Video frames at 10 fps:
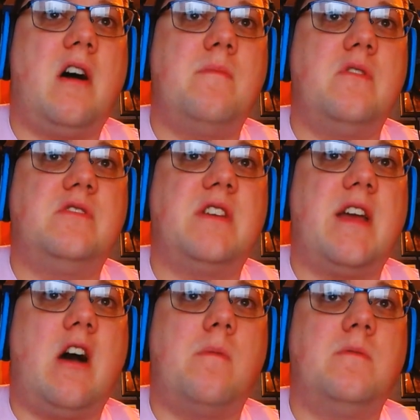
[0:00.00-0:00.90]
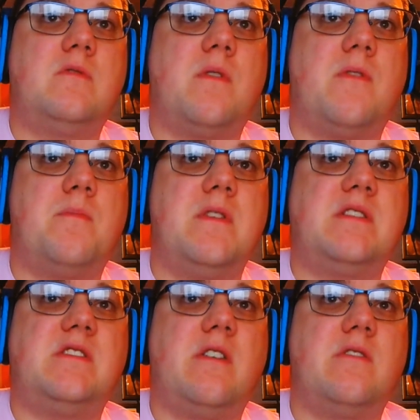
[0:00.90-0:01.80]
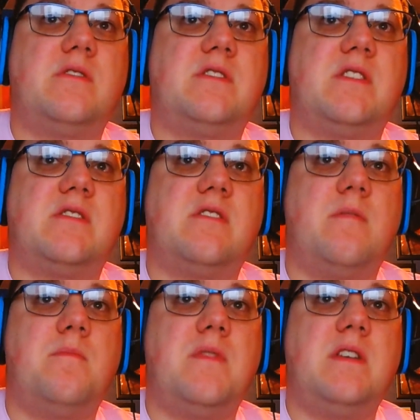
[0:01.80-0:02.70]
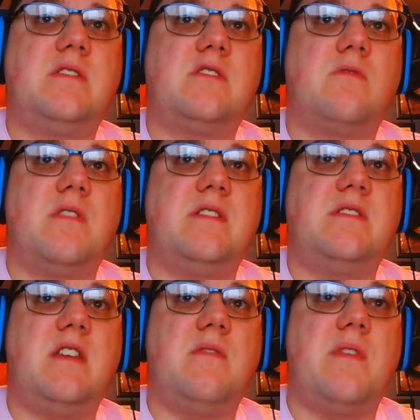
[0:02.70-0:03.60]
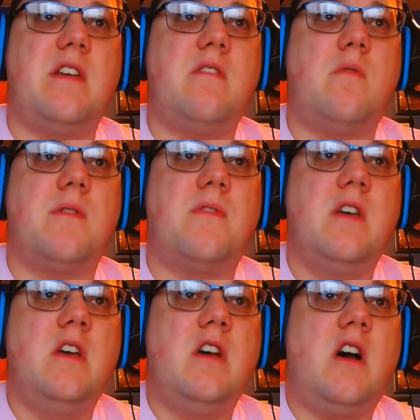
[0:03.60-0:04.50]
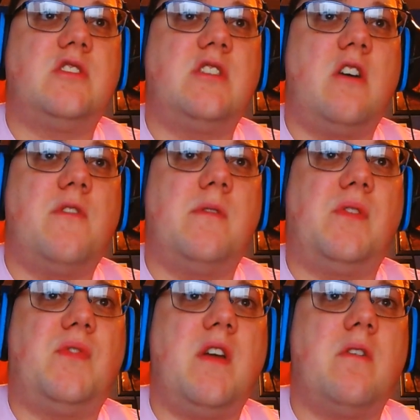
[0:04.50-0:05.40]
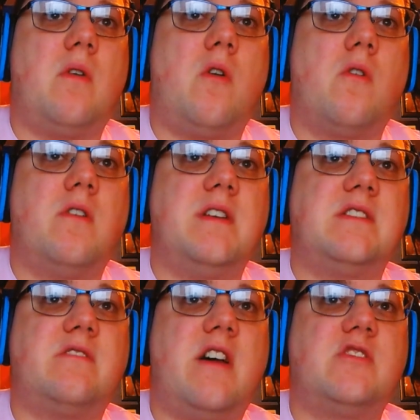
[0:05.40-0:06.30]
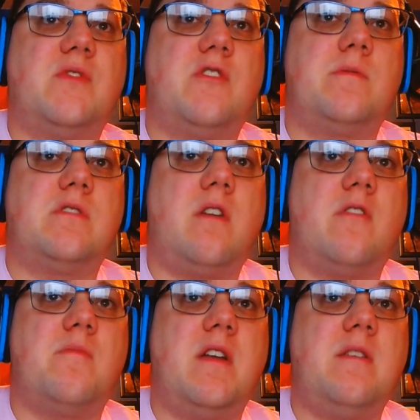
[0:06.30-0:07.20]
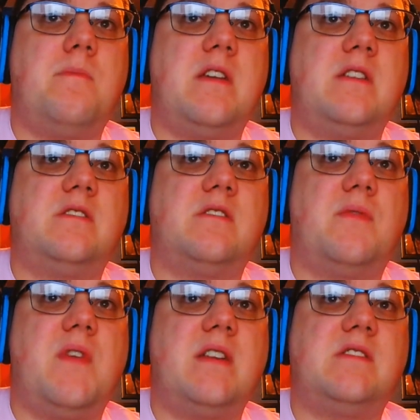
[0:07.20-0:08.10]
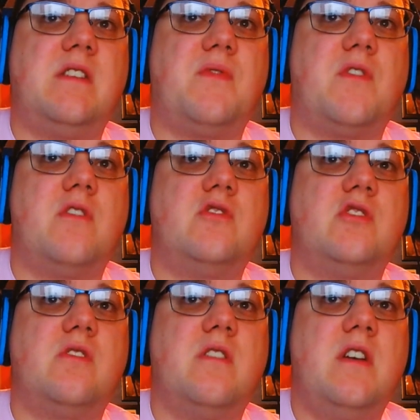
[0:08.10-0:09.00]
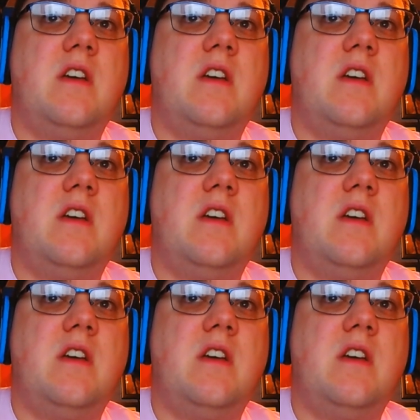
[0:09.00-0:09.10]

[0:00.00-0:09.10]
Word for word: music albums with a big stereo system, big screen TV with a shelf of his favorite horror and slasher films along with many pieces of fancy furniture,